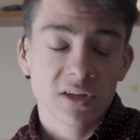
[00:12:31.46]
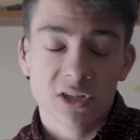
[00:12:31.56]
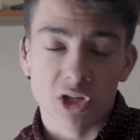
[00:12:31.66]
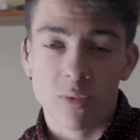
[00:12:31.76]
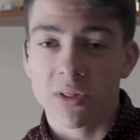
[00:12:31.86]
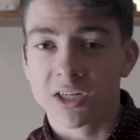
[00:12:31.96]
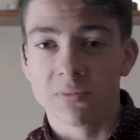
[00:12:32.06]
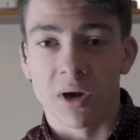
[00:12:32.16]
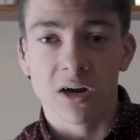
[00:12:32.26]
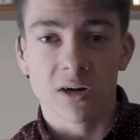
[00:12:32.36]
show me that
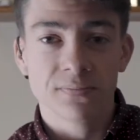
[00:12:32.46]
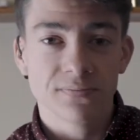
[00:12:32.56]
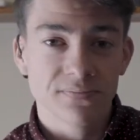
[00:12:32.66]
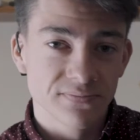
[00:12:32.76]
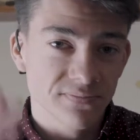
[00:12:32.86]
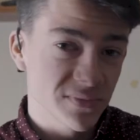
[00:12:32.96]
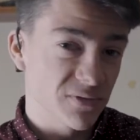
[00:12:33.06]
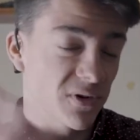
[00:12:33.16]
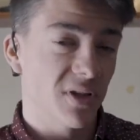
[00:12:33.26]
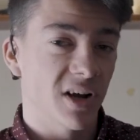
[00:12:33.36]
smile
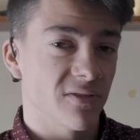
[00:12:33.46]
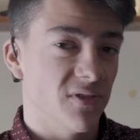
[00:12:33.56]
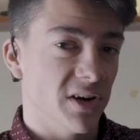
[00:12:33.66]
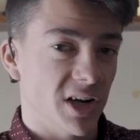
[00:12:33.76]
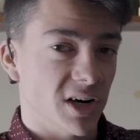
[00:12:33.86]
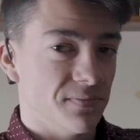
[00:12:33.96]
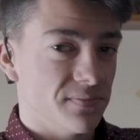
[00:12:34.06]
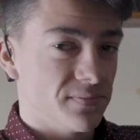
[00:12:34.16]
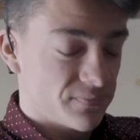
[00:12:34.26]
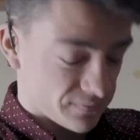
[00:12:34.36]
for the next video.
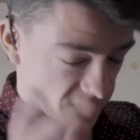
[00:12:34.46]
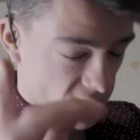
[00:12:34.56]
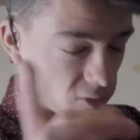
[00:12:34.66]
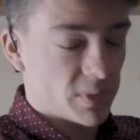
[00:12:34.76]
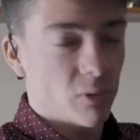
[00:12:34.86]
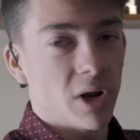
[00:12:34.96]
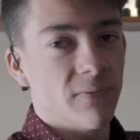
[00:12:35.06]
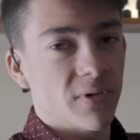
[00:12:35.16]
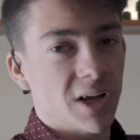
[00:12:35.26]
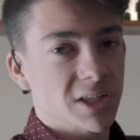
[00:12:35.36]
I will be waiting
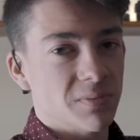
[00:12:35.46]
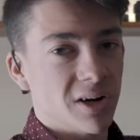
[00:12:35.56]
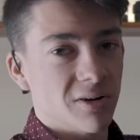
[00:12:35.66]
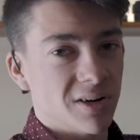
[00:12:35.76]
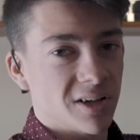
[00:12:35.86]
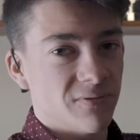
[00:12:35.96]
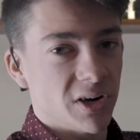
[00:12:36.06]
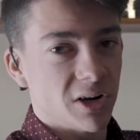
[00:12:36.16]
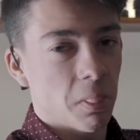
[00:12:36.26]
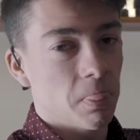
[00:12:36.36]
for that smile in the next
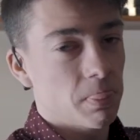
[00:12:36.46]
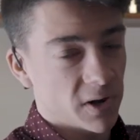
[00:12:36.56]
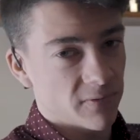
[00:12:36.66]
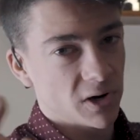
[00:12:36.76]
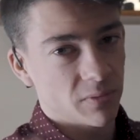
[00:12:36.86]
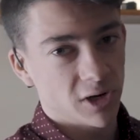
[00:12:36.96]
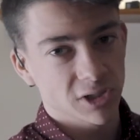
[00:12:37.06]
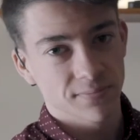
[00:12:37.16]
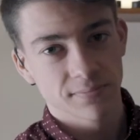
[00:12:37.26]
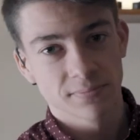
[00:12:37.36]
video. Thank you very much.